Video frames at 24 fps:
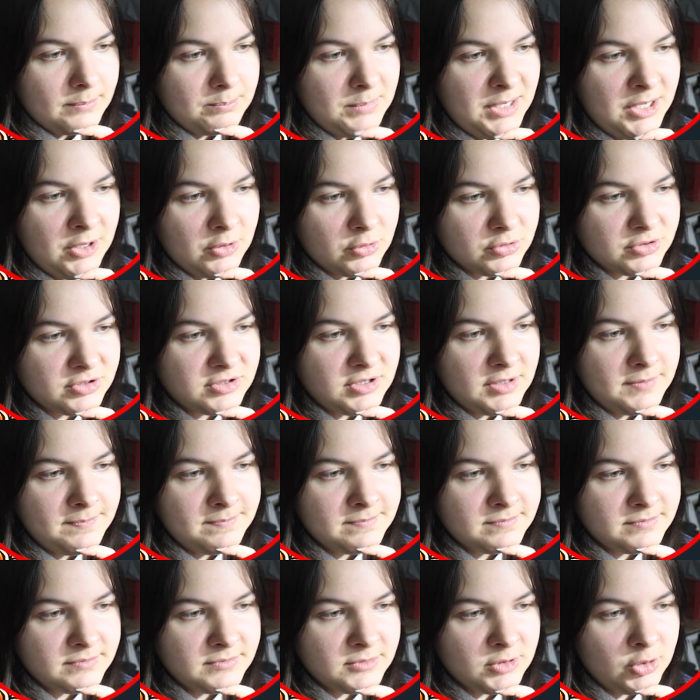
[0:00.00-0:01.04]
Because
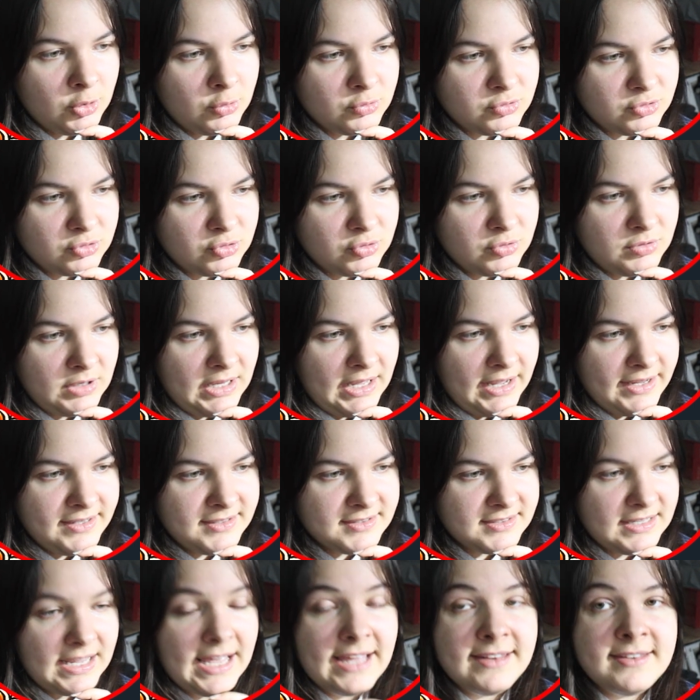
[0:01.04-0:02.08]
those two
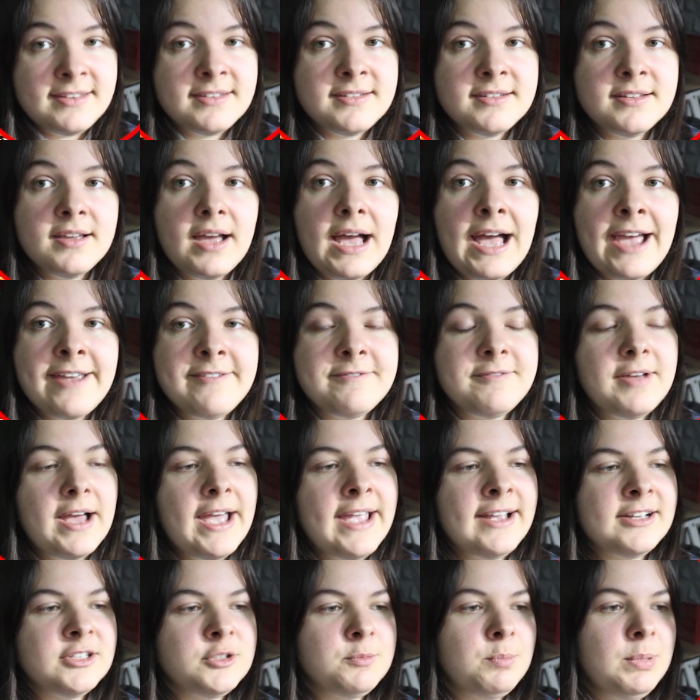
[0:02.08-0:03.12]
lines, as I've
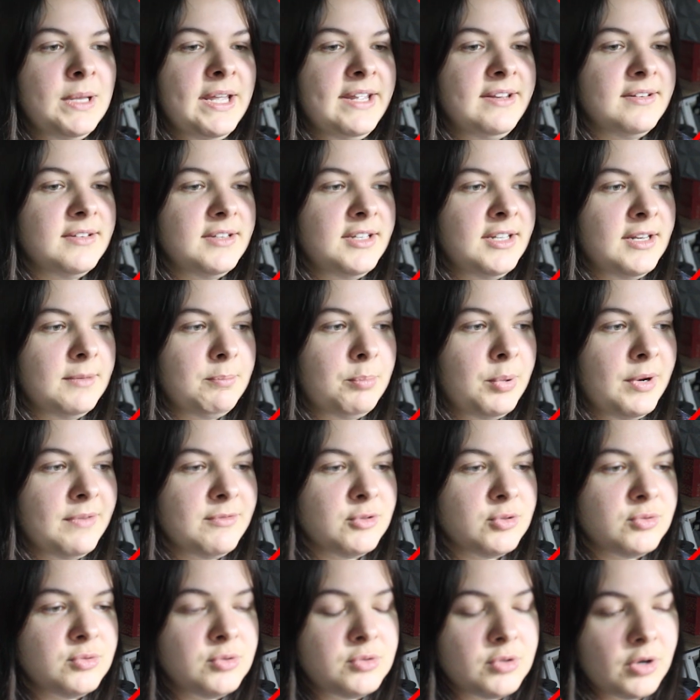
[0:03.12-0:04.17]
explained in a
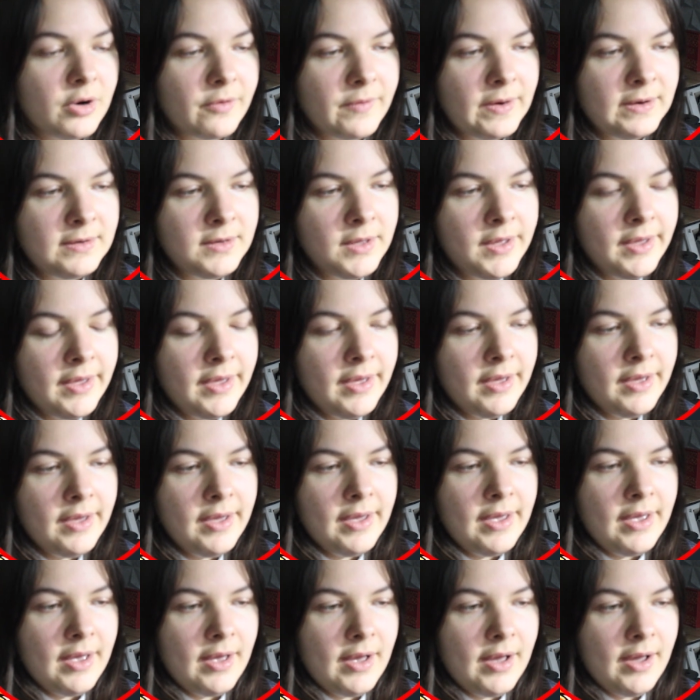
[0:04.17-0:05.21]
previous tutorial,
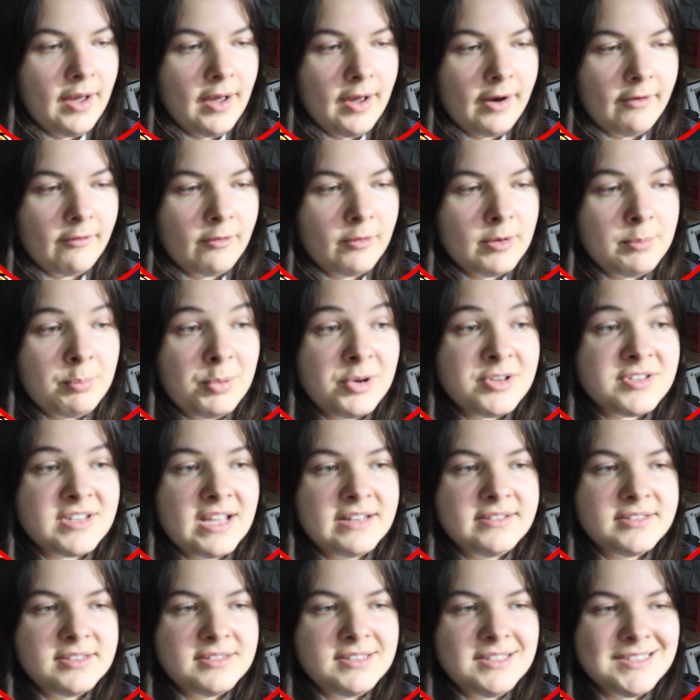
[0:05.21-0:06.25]

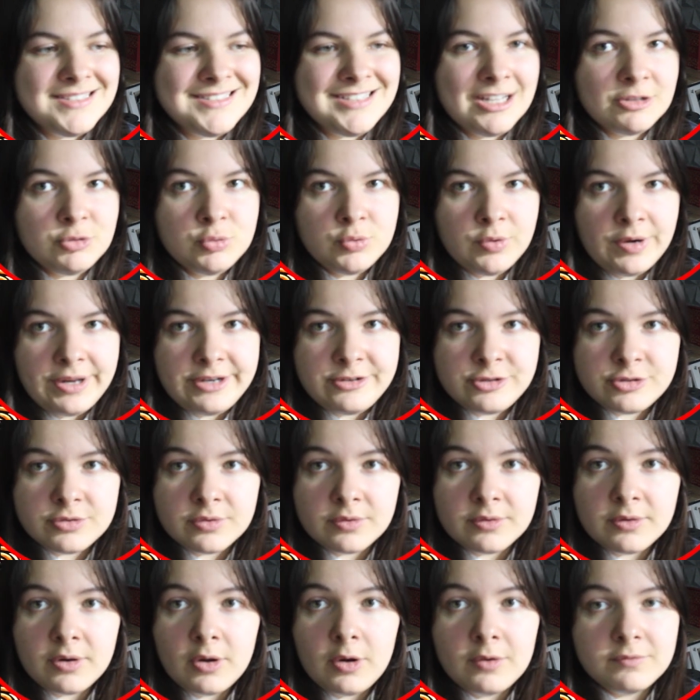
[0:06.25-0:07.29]
represent the
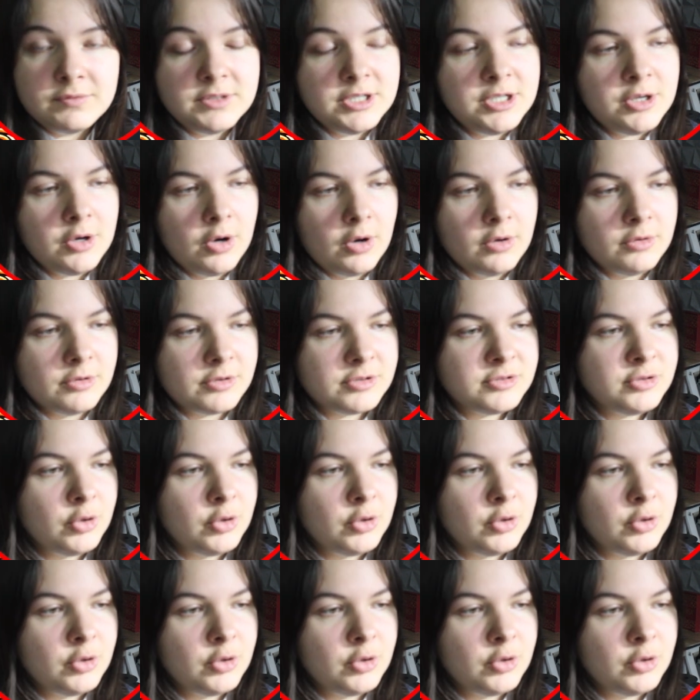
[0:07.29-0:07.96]
saturation of the color.